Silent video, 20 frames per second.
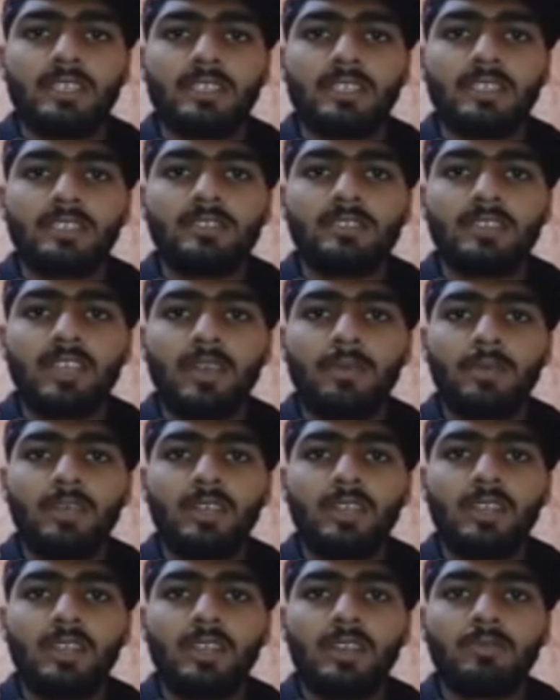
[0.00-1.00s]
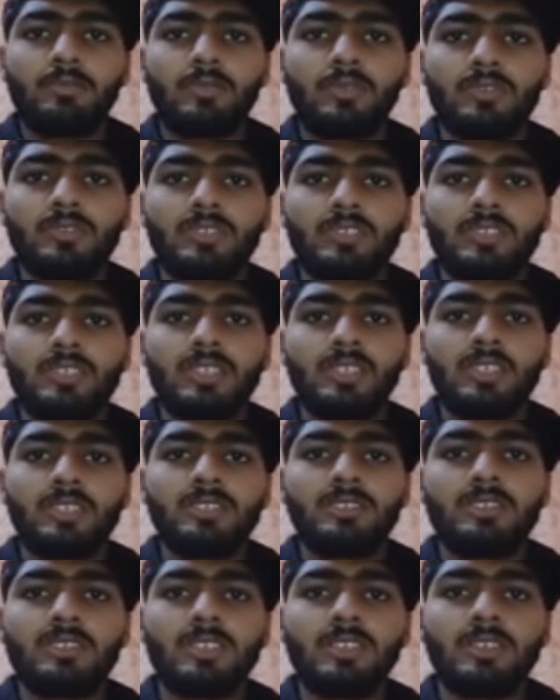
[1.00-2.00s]
chemical composition is
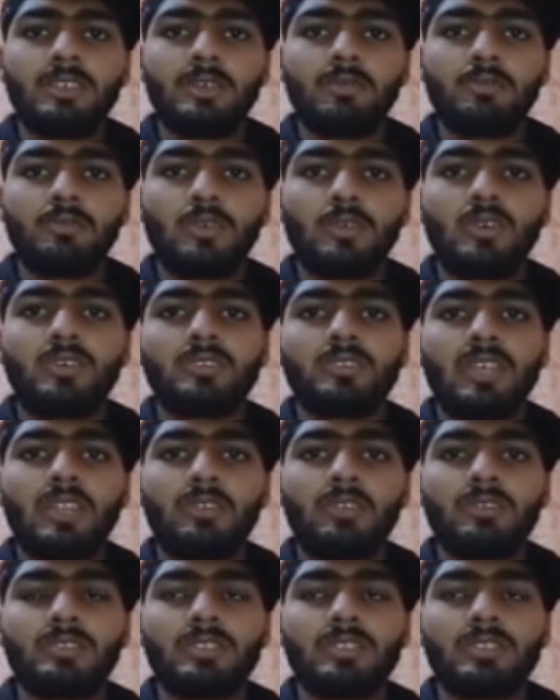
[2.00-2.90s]
more cellulosic.